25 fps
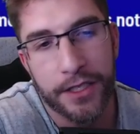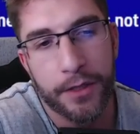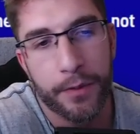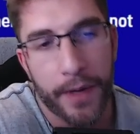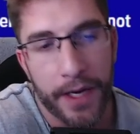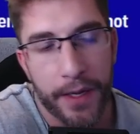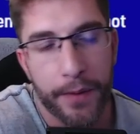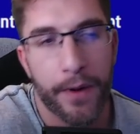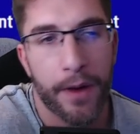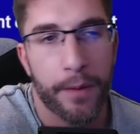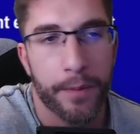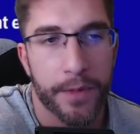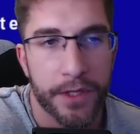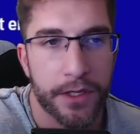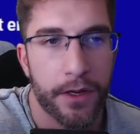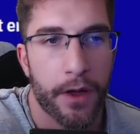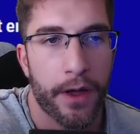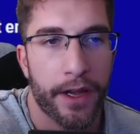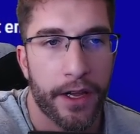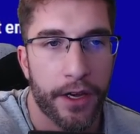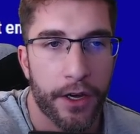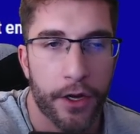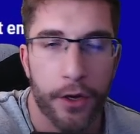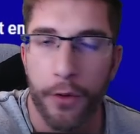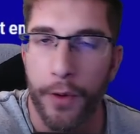21 was
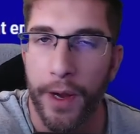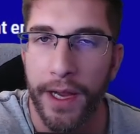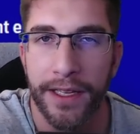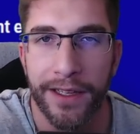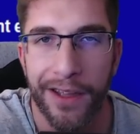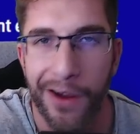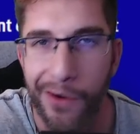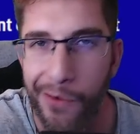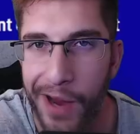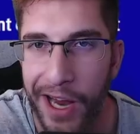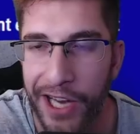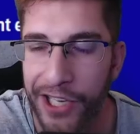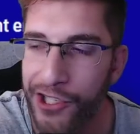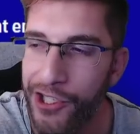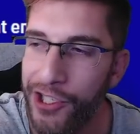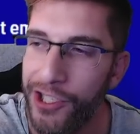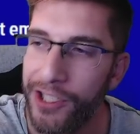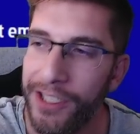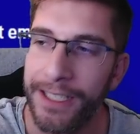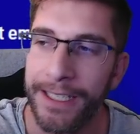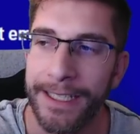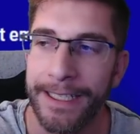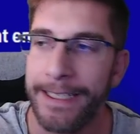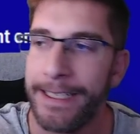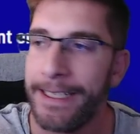going in a great
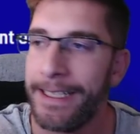direction.